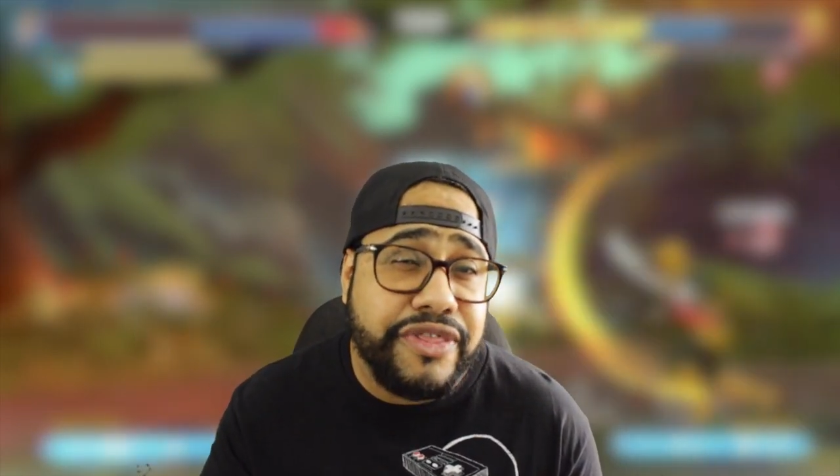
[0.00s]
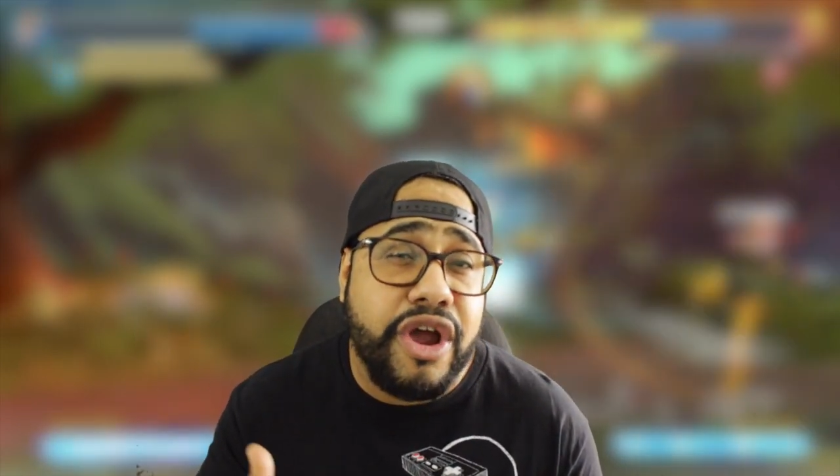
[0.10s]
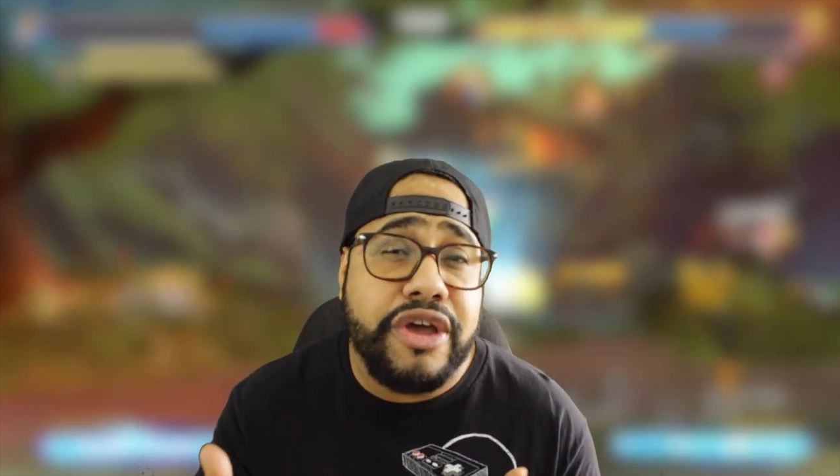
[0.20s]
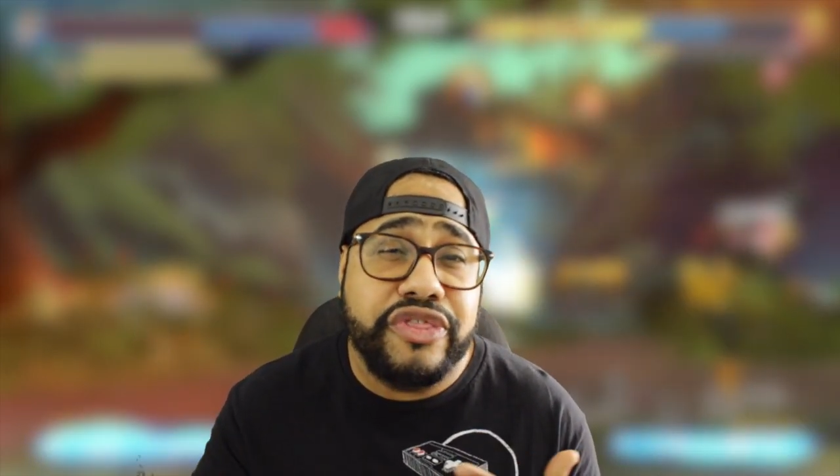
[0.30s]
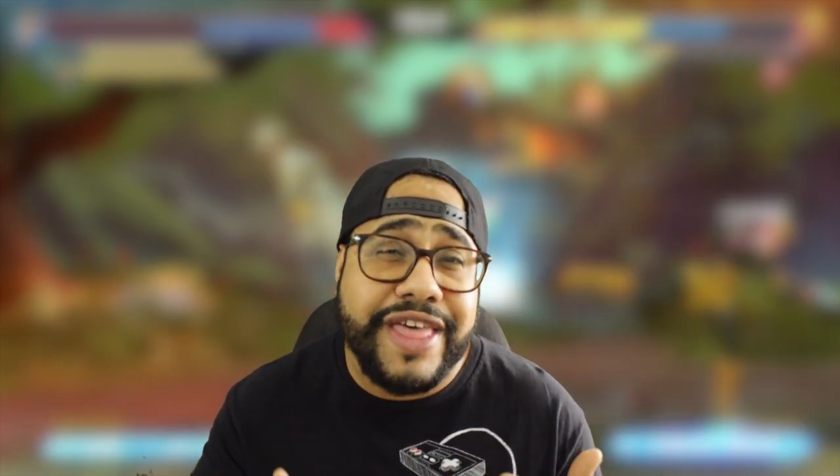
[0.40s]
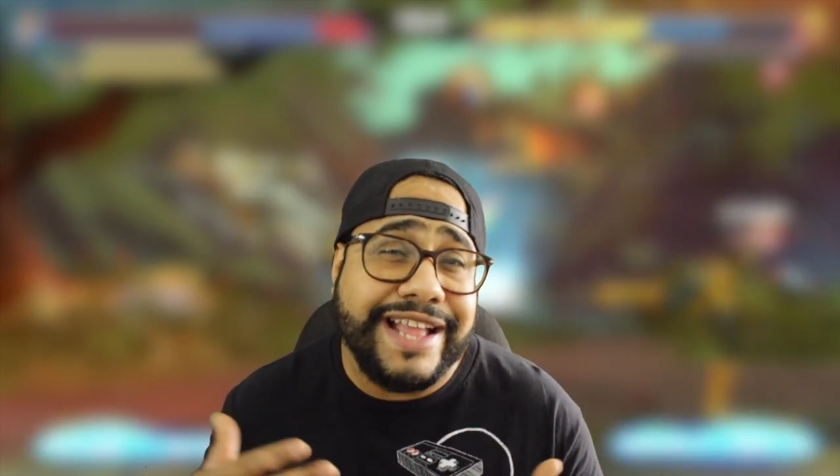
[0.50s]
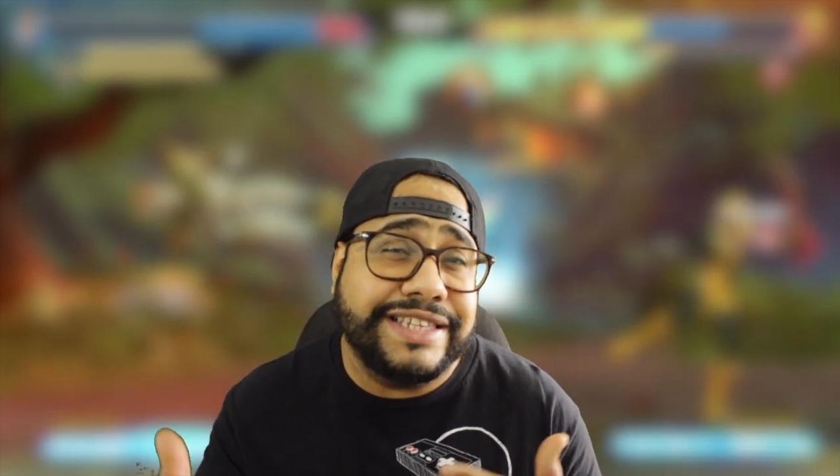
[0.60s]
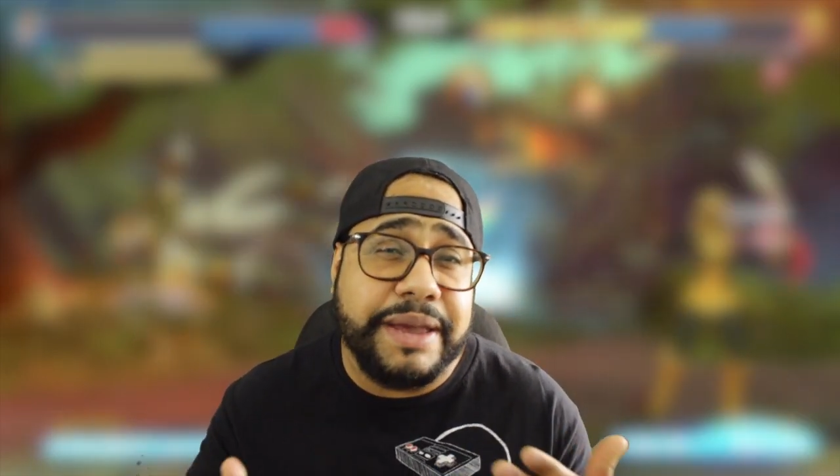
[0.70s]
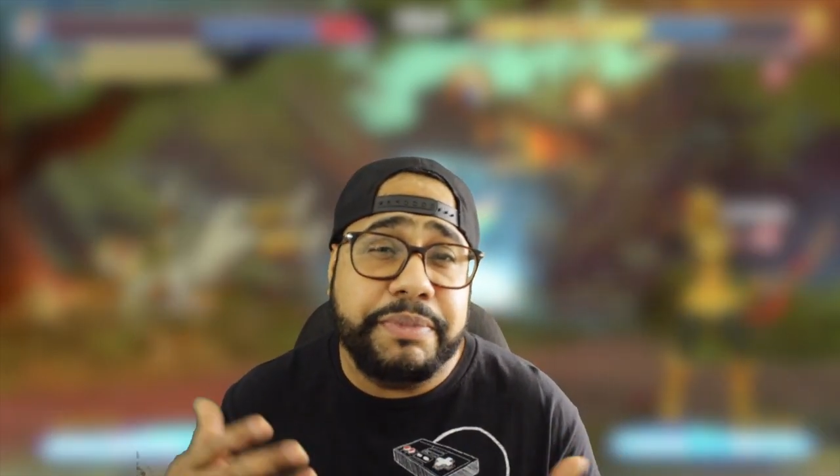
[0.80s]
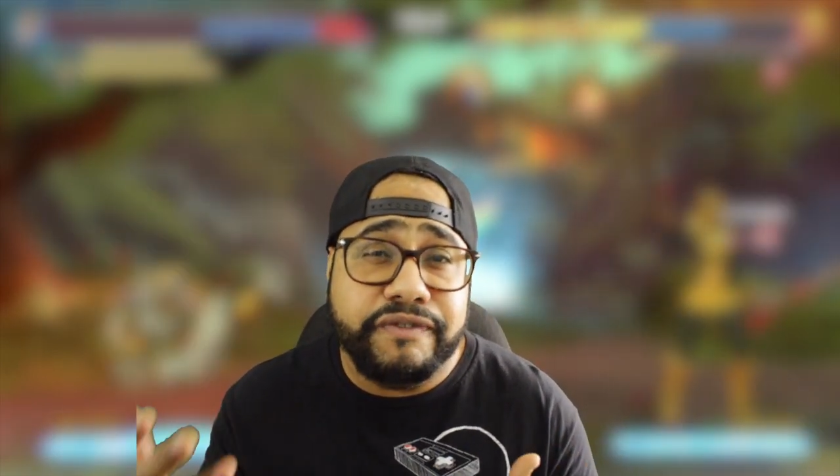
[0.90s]
There are that
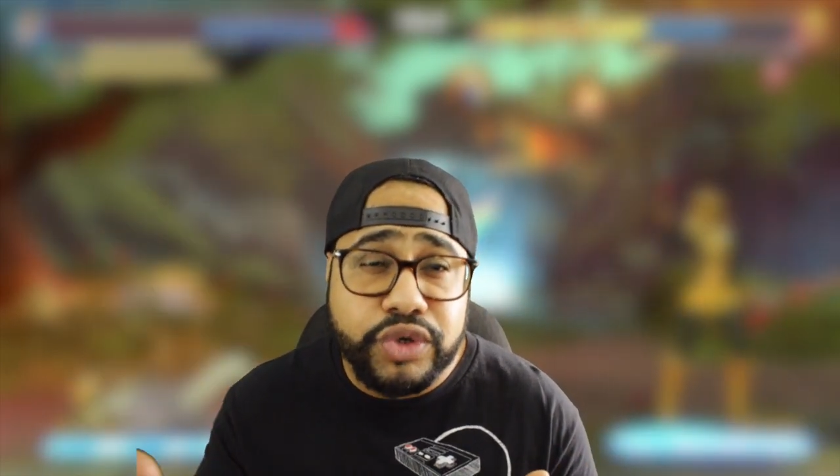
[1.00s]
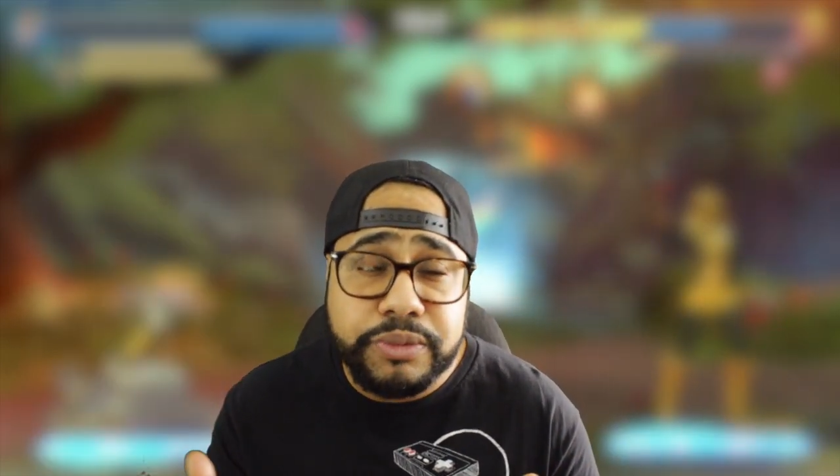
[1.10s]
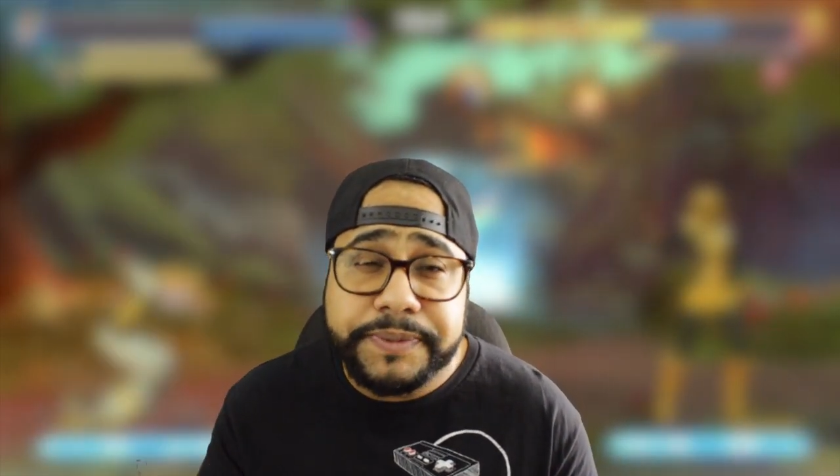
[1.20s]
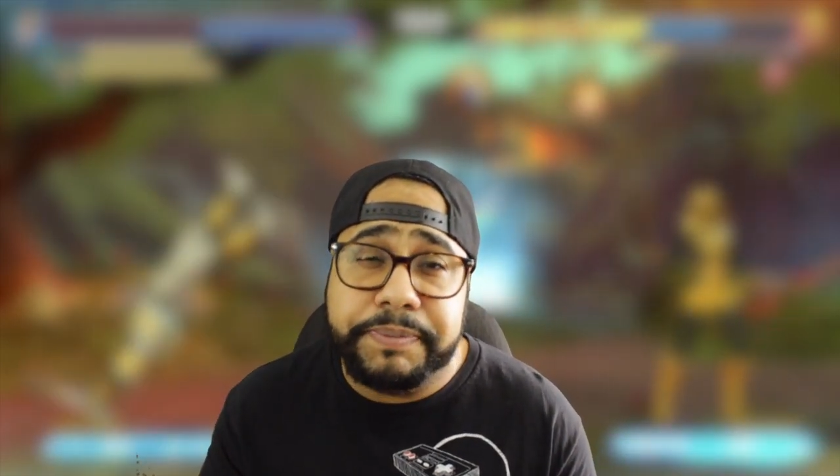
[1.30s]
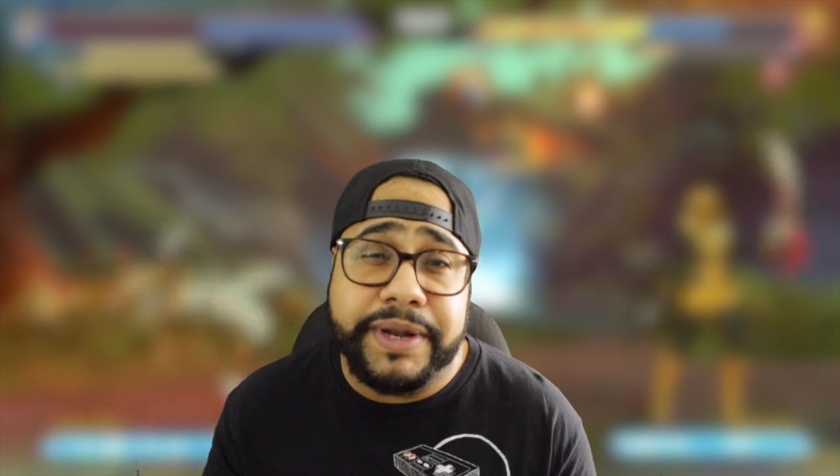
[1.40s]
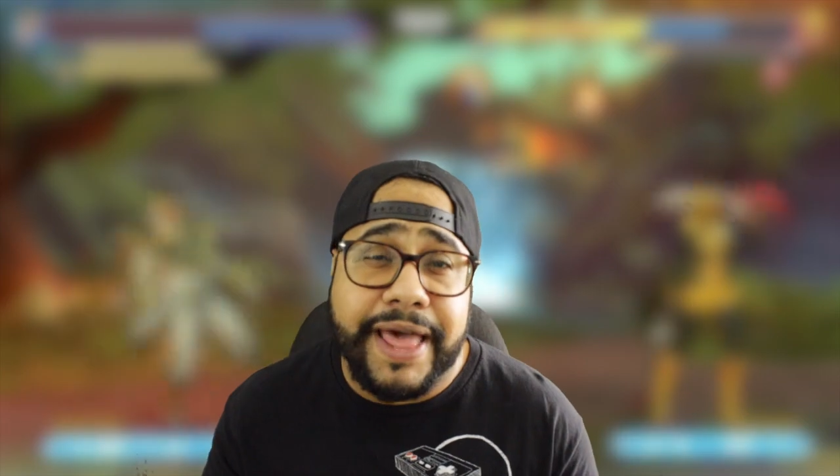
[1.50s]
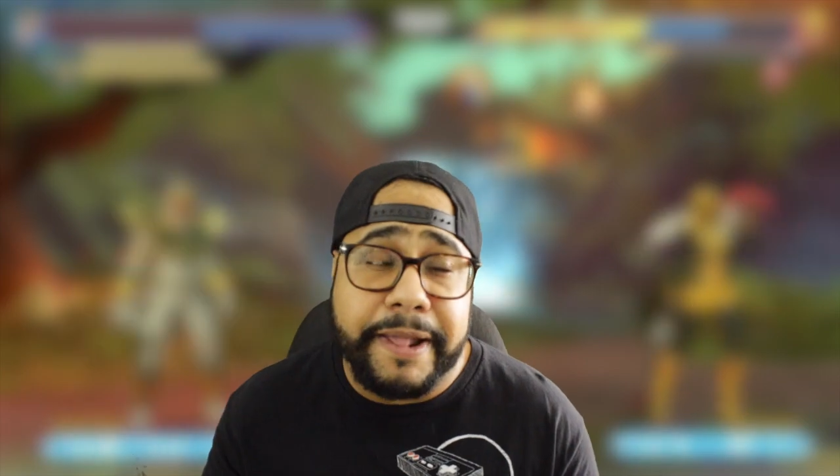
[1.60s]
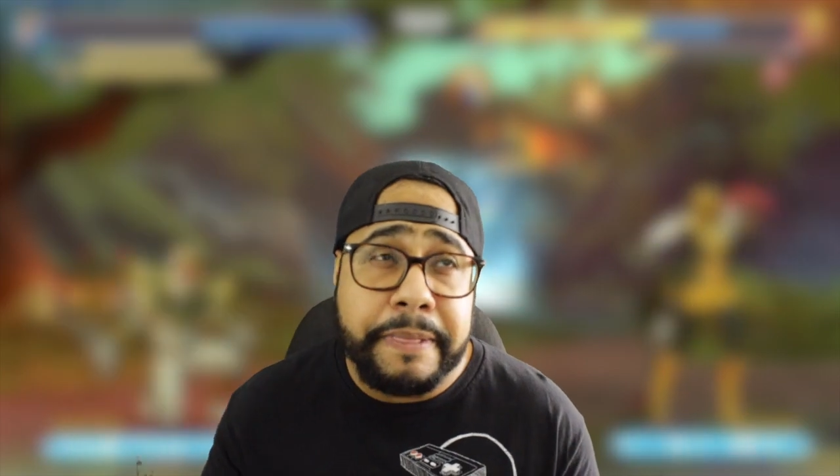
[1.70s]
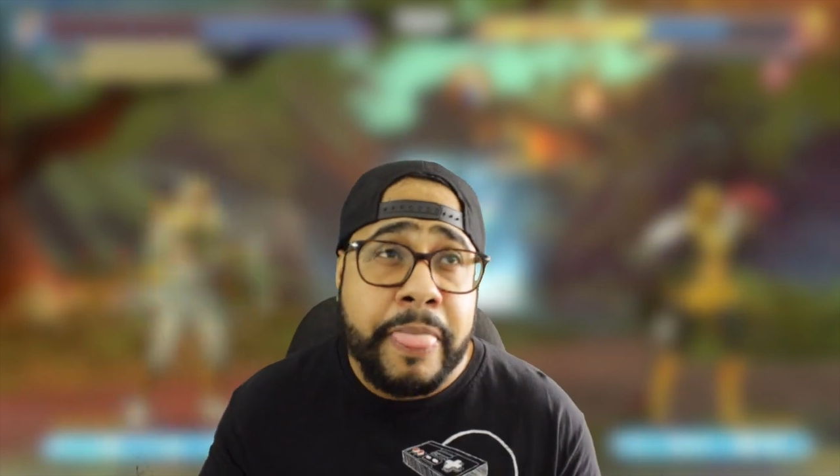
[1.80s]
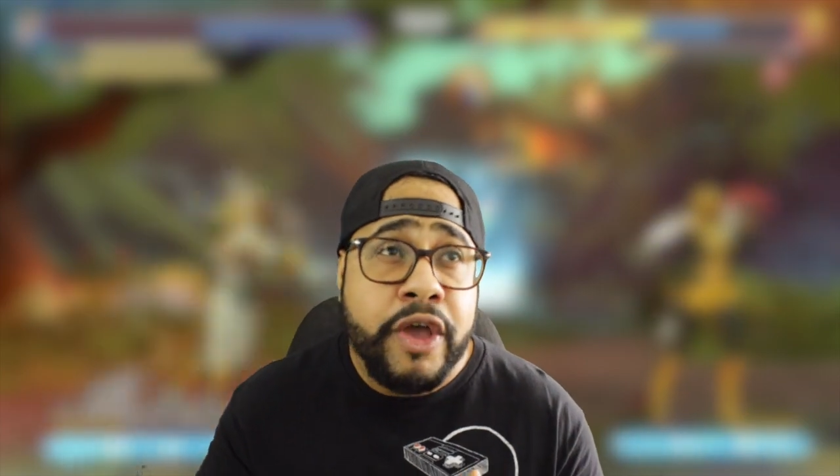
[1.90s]
type of loops, but like